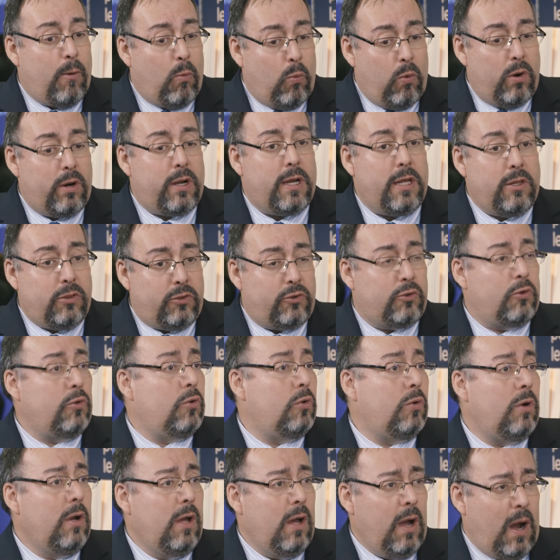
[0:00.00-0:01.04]
working
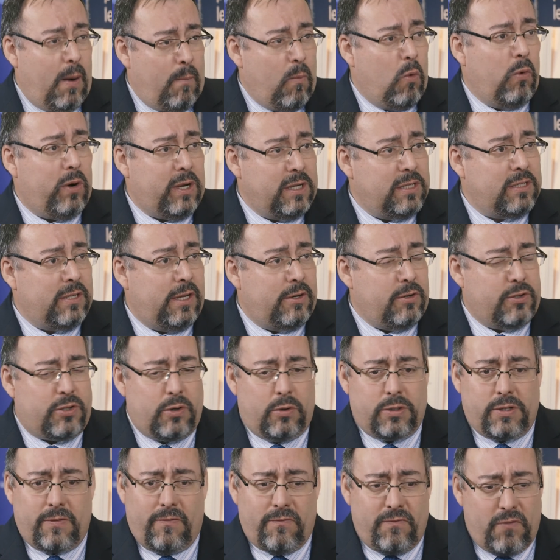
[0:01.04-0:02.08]
through a mortgage lender. So
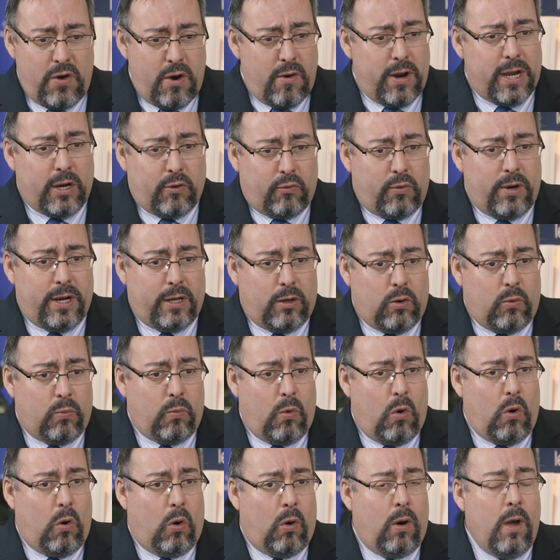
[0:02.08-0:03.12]
it's a very critical
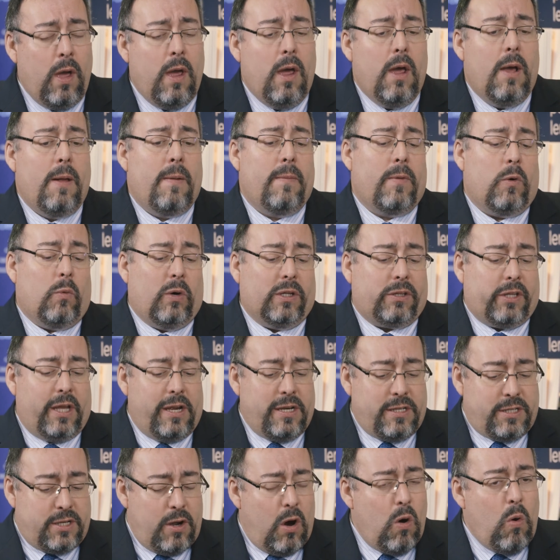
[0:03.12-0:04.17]
role. What they
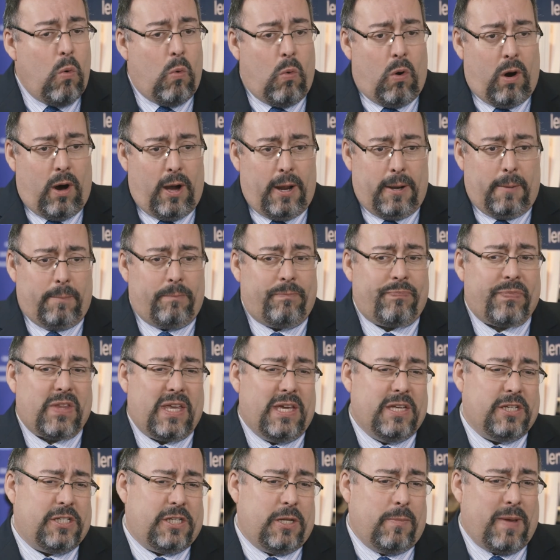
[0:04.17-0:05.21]
don't want
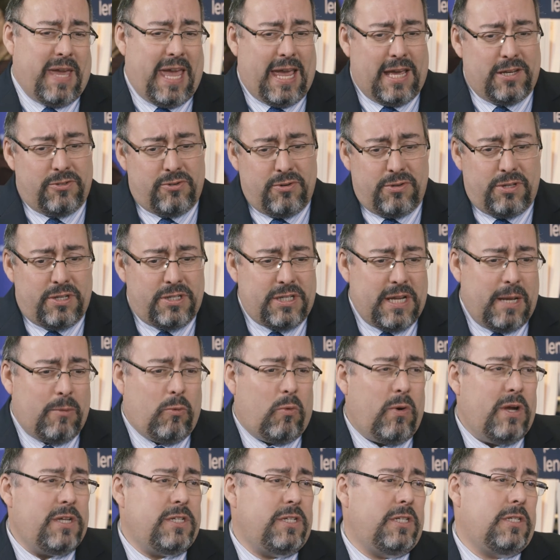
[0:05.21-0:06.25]
is to be answering the same
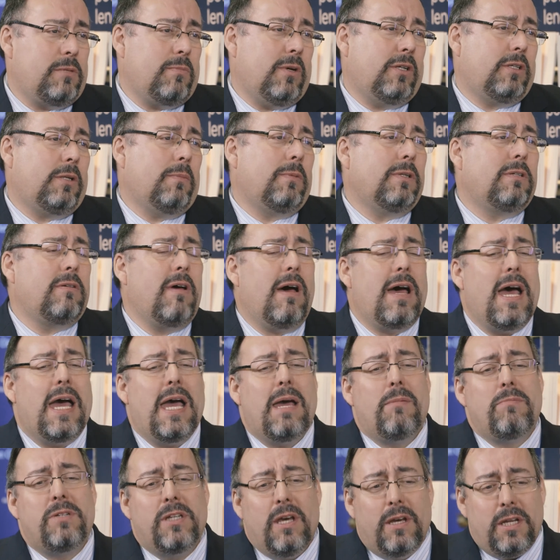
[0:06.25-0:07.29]
questions multiple
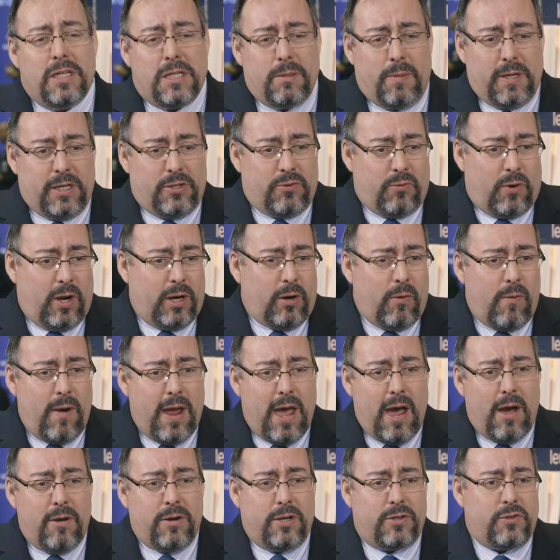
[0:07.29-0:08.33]
times, to be drug
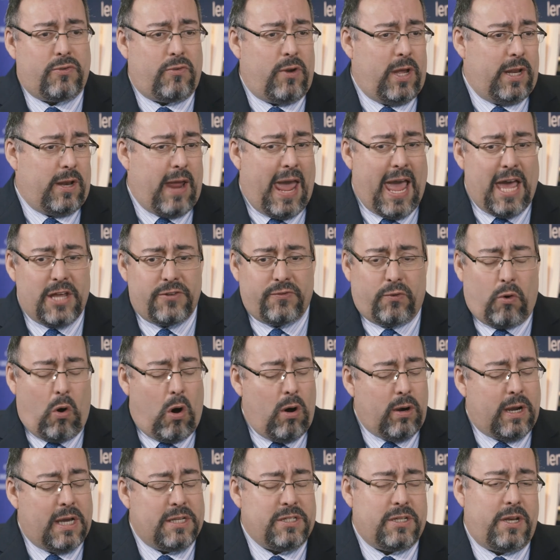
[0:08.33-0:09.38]
around and ask for
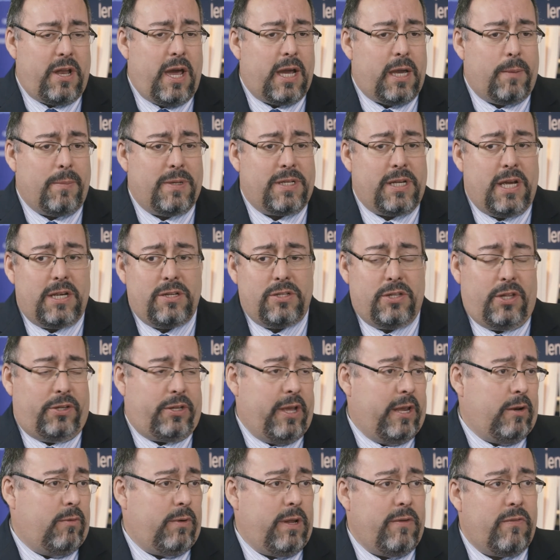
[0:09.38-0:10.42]
all kinds of documentation that
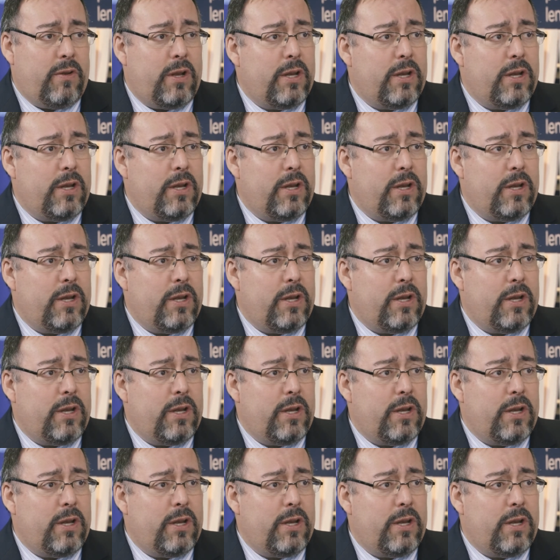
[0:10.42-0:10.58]
they don't even